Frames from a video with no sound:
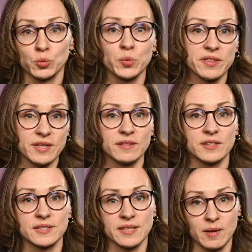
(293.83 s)
within the
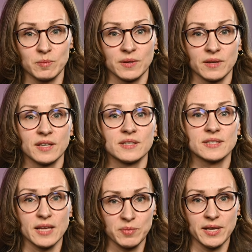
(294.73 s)
same
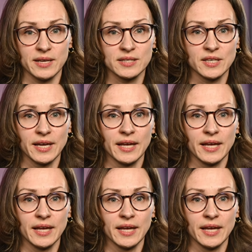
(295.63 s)
subnets,